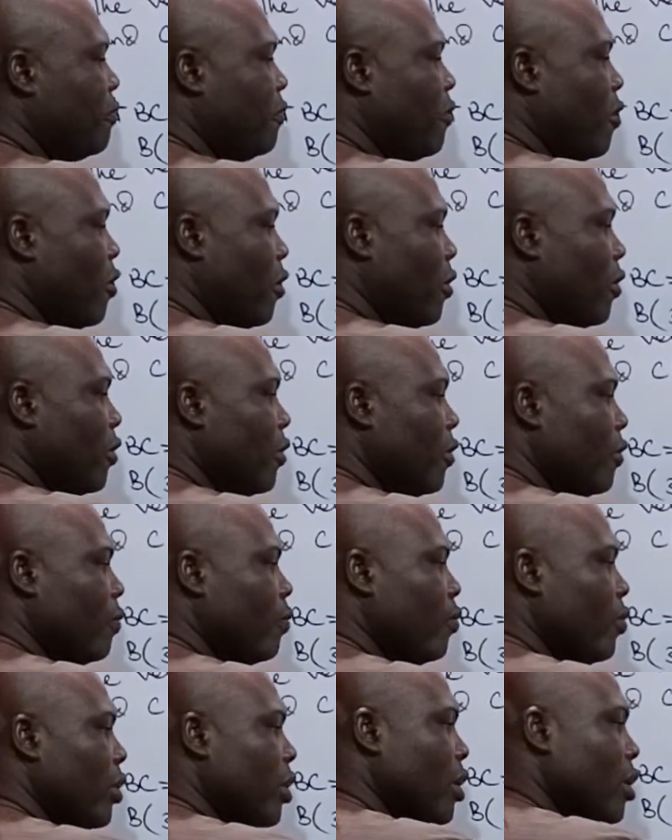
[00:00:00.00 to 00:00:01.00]
4.
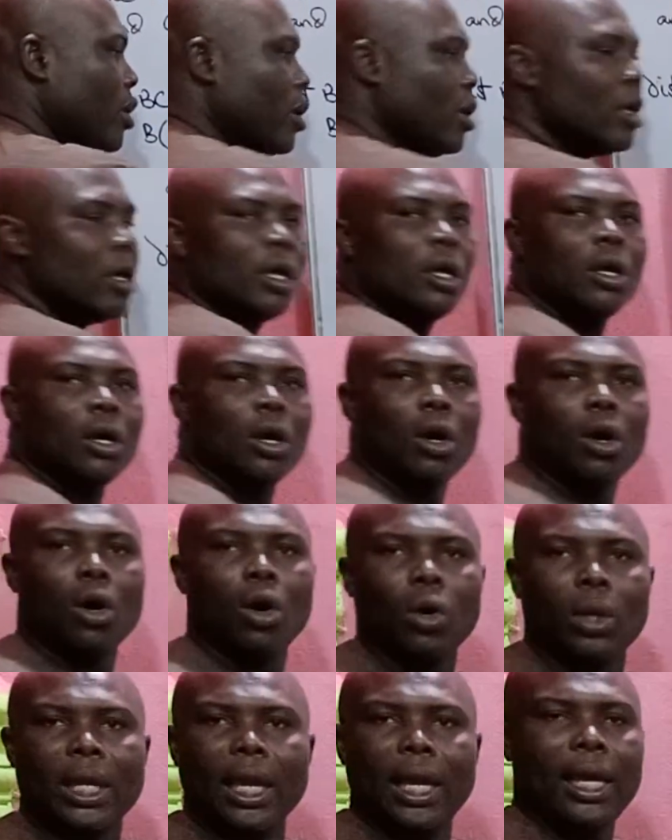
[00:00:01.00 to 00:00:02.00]

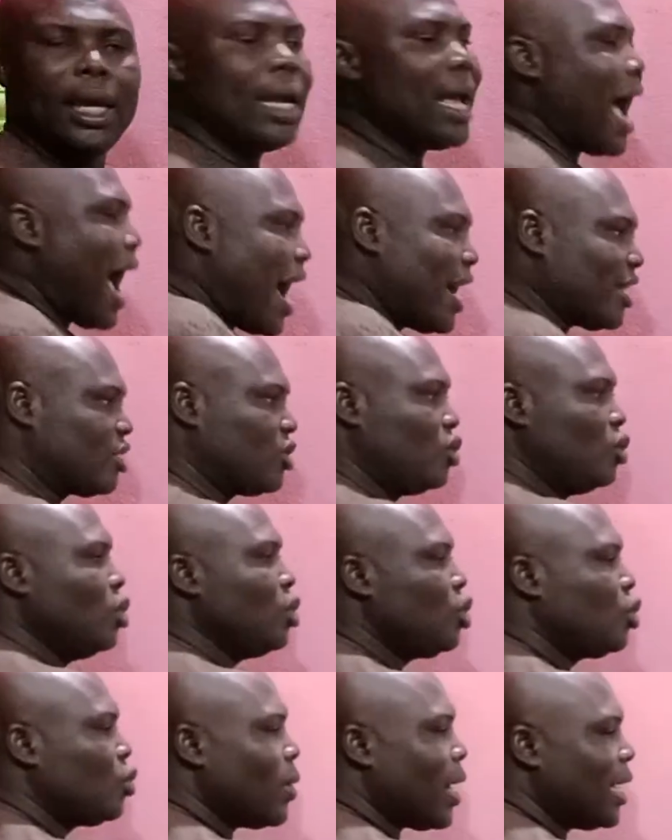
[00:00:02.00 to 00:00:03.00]
Okay, as
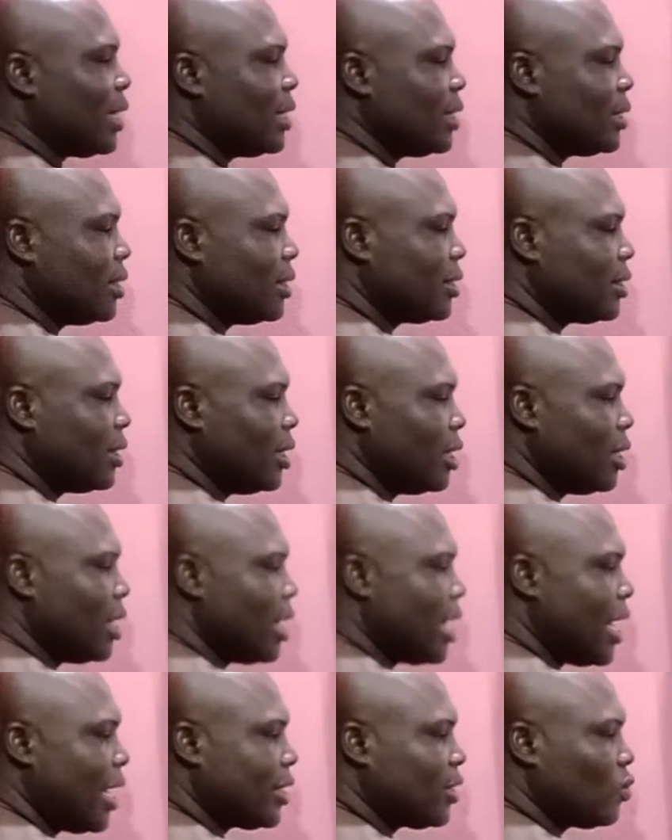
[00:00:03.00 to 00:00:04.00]
usual, this is still
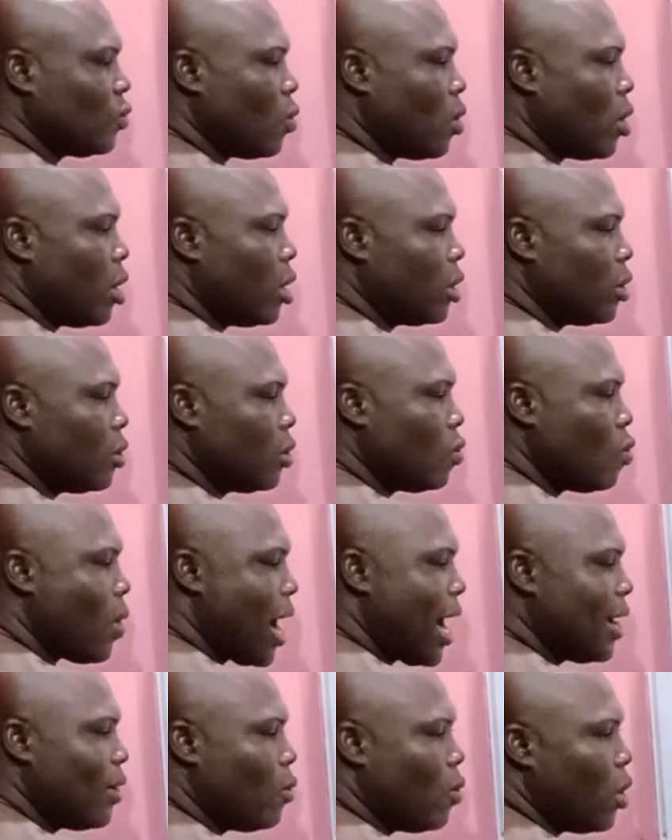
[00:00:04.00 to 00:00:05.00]
x1,
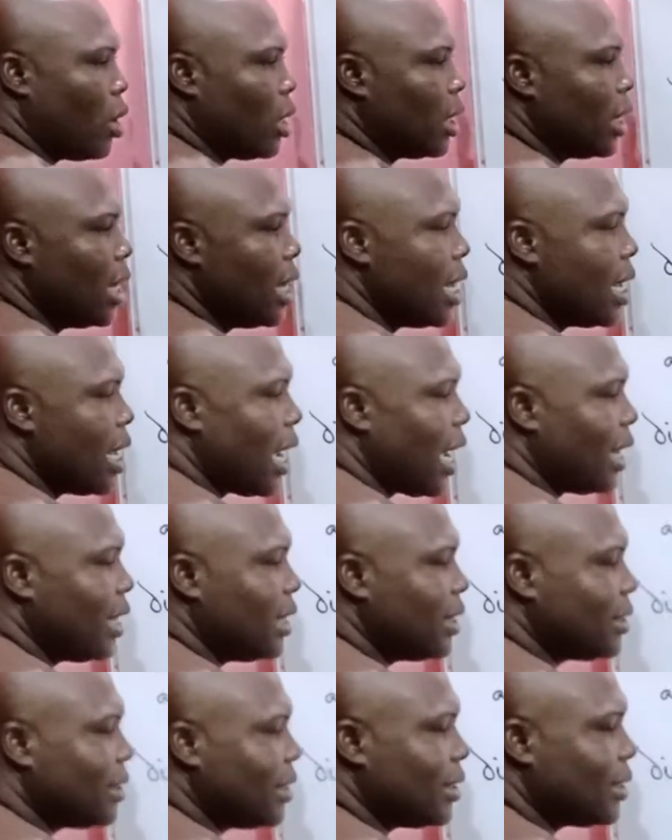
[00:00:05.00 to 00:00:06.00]
y1, and
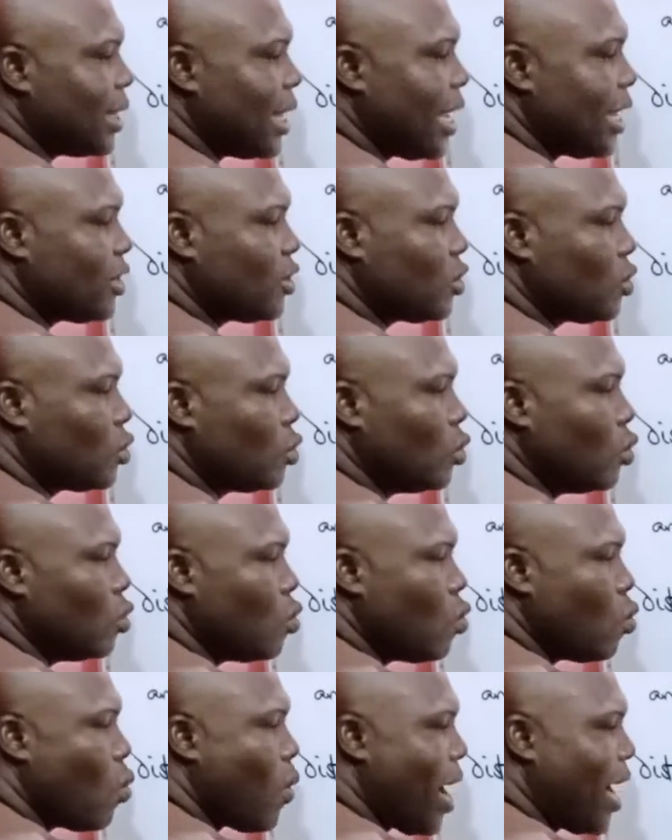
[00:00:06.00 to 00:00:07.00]
this is x2,
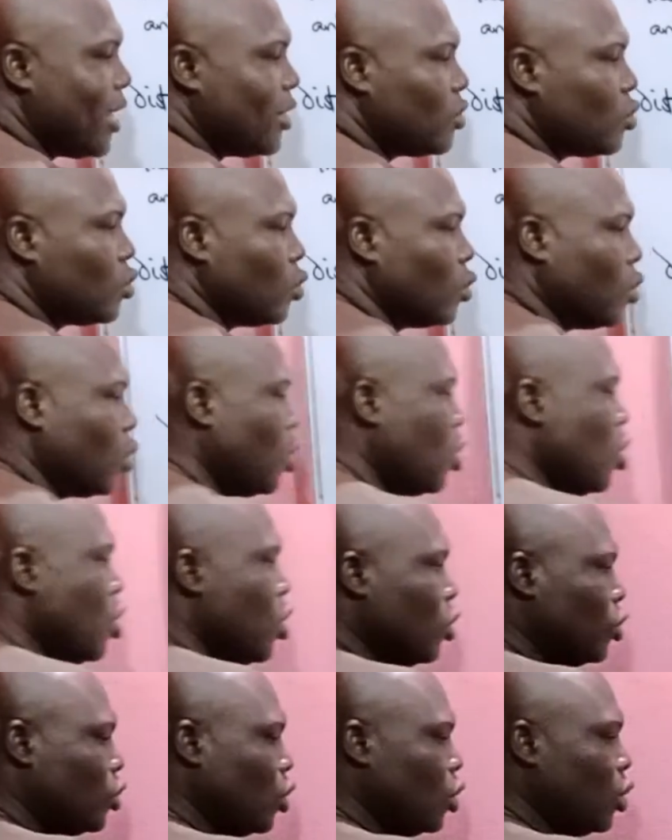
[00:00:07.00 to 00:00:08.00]
y2.
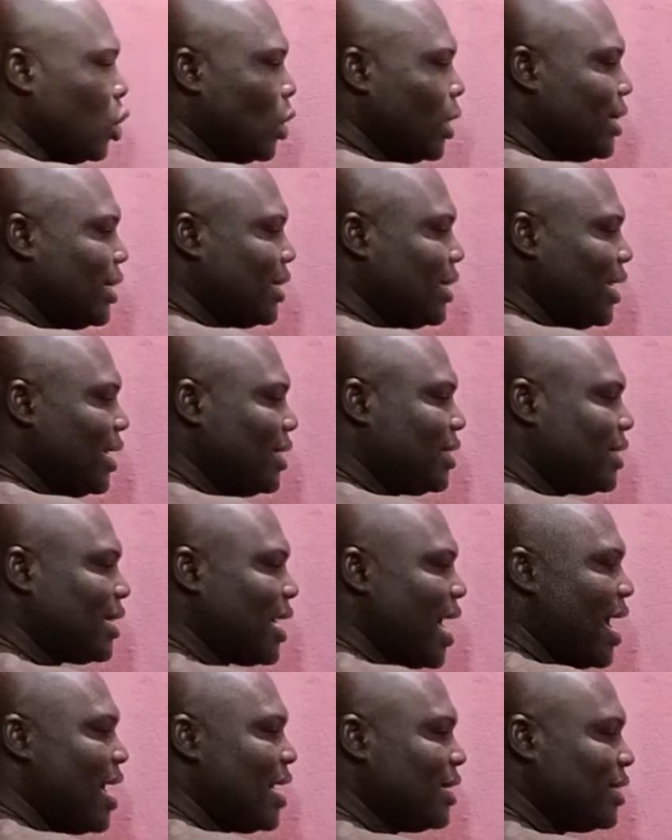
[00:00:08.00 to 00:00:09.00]
So your
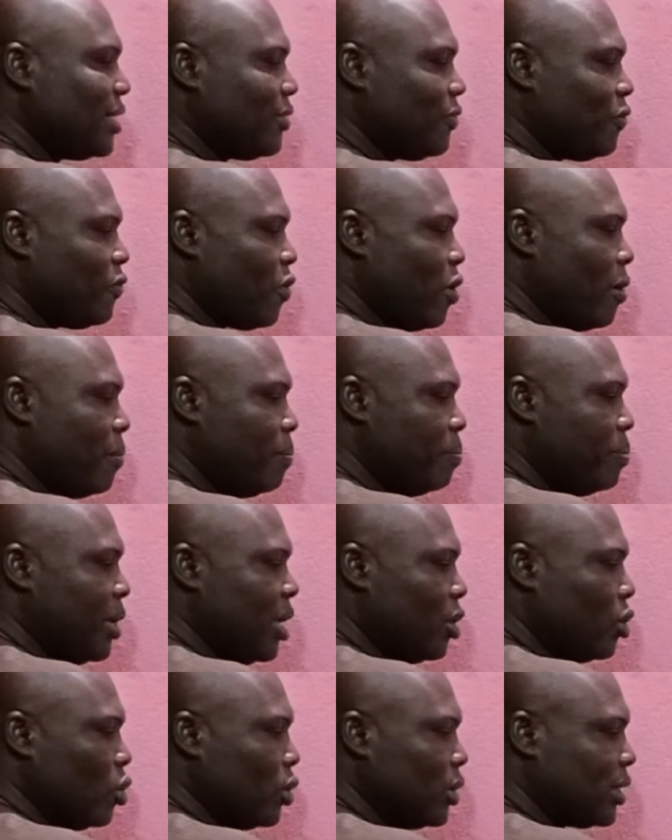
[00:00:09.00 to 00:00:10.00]
distance from B
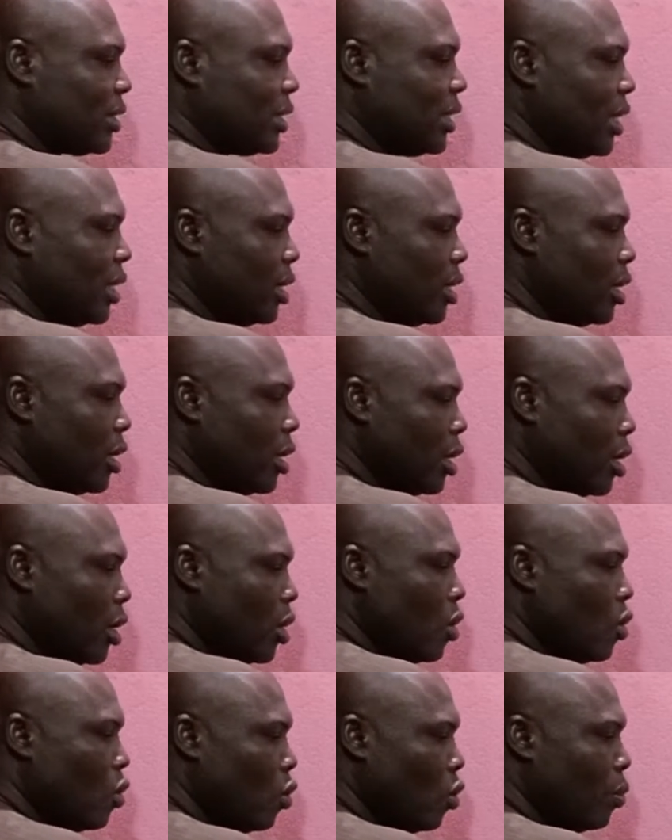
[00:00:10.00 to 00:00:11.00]
to C
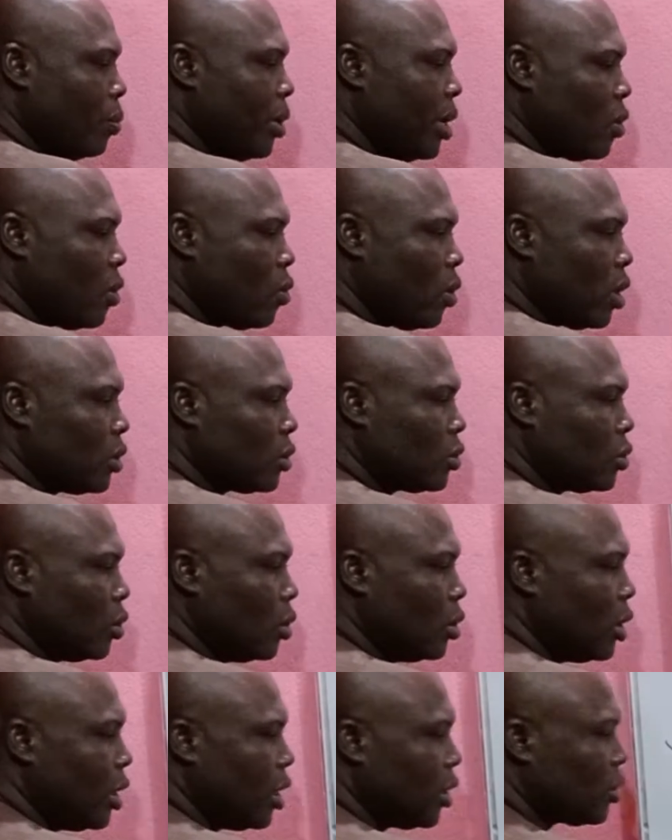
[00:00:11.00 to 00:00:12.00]
will be equals to
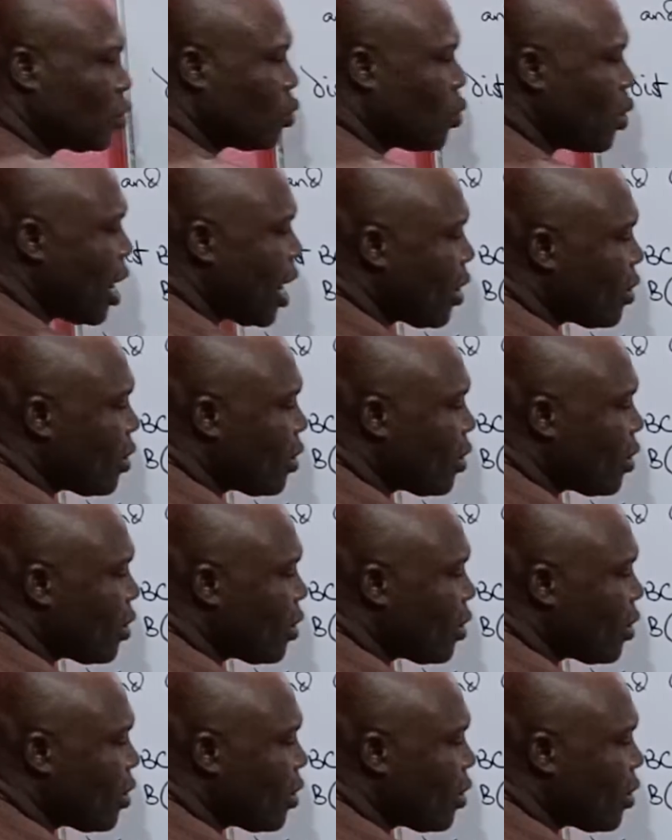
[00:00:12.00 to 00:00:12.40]
the square